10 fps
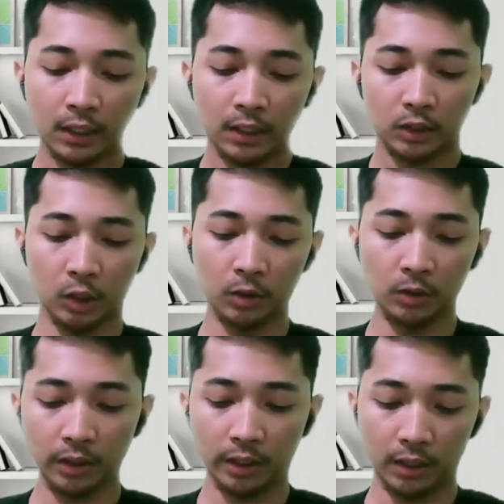So
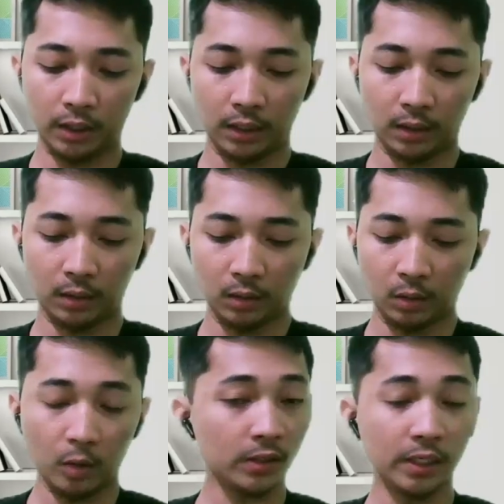
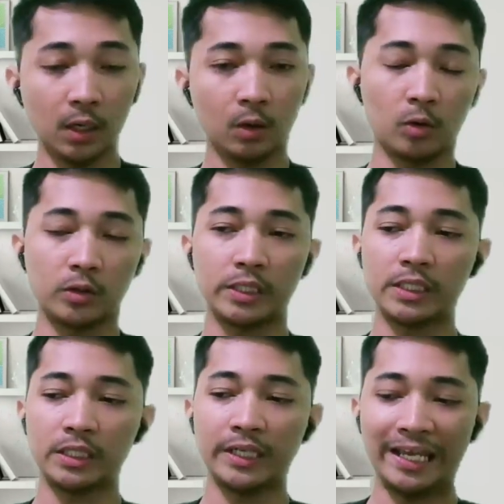Coursera
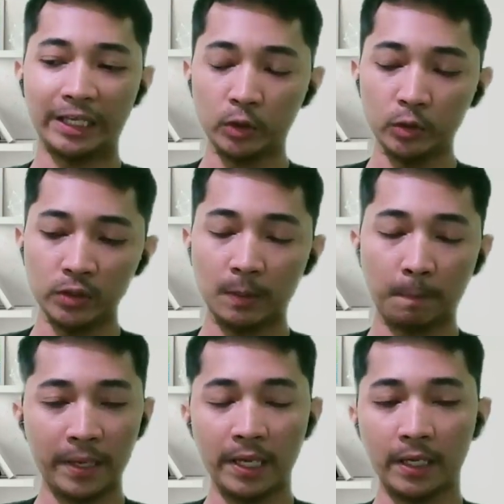courses, they use
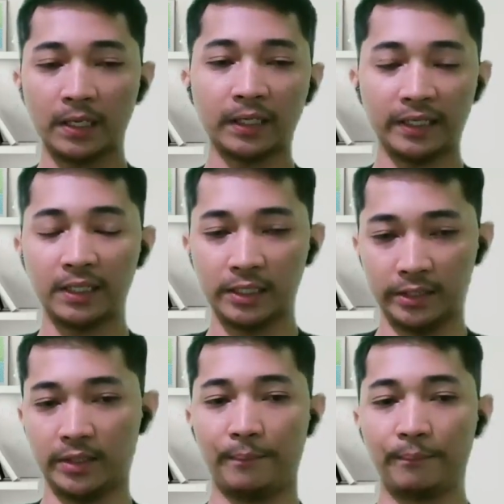peer graded
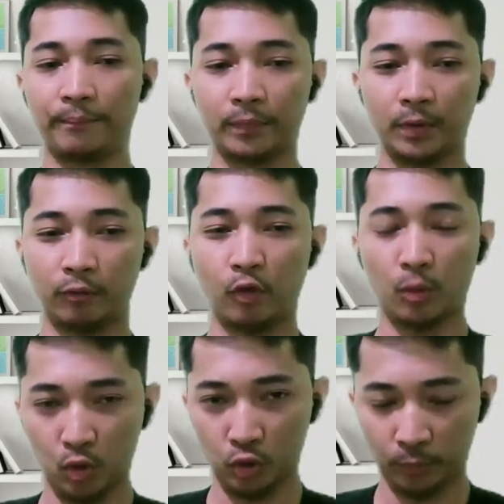system for
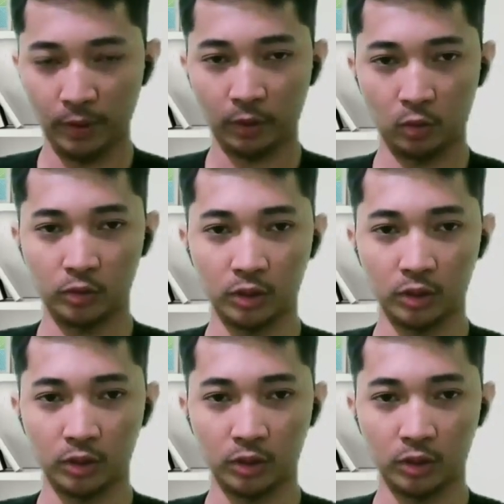most of their courses.